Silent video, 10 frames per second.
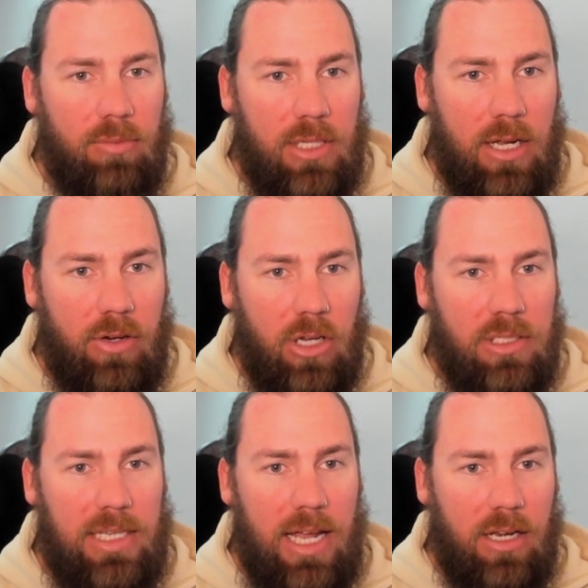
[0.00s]
See how he goes
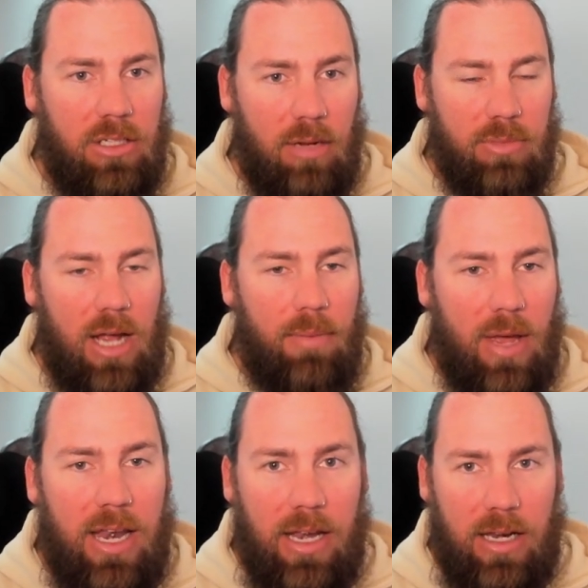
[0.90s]
down, jumps up,
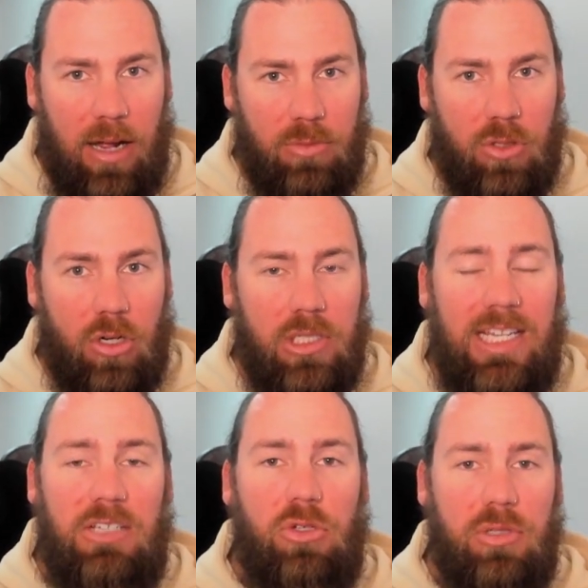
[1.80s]
and then comes across?
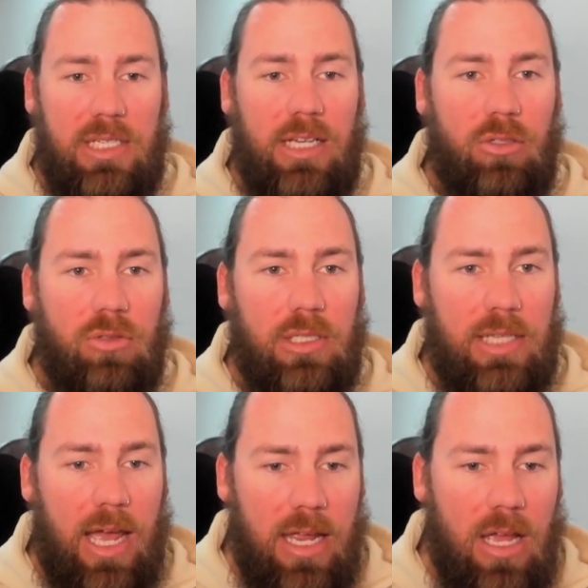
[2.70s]
That's your signal to
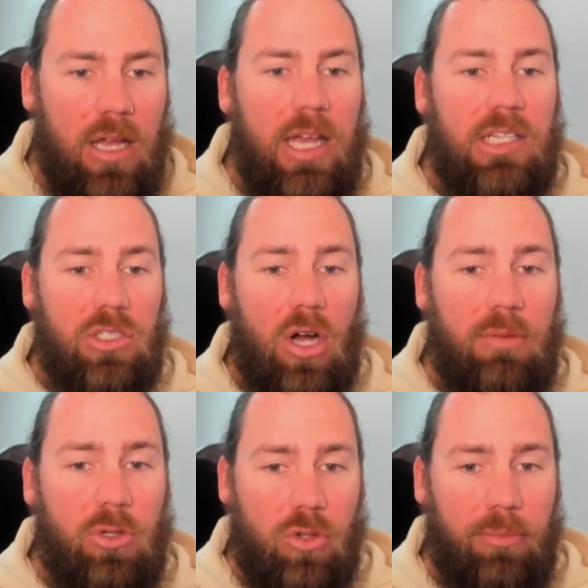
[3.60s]
say it's time
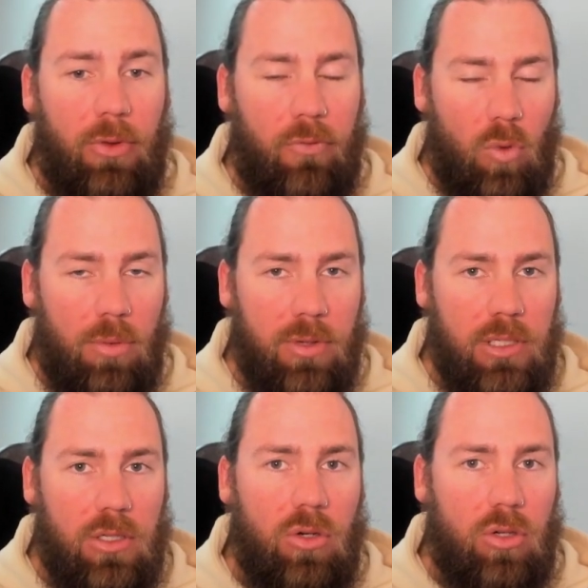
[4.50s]
to drop the
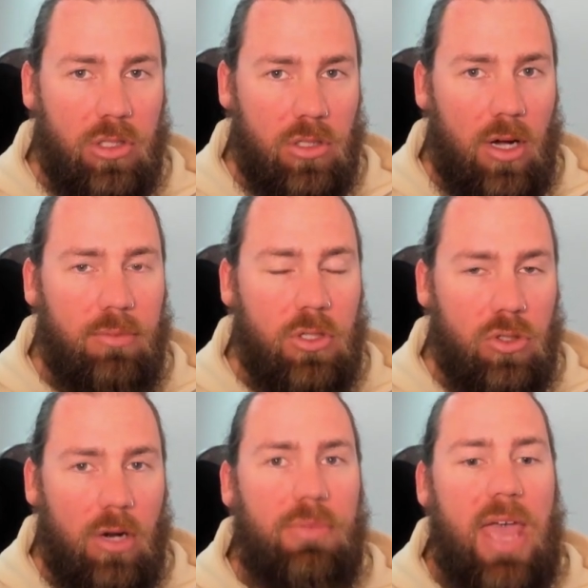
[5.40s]
Swoopers or it's time to
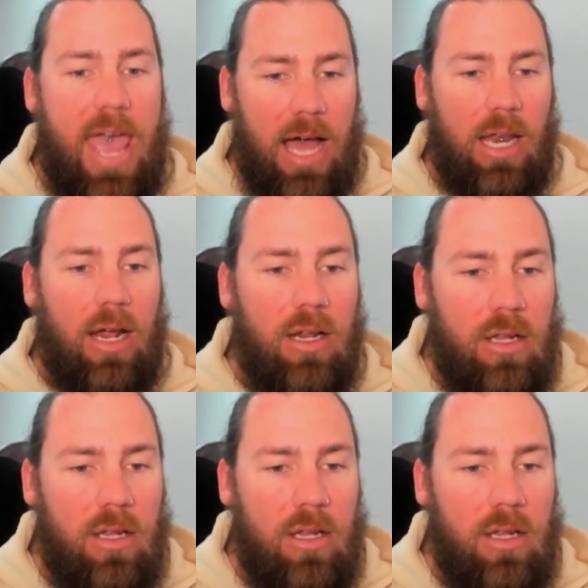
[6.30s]
drop the Howler.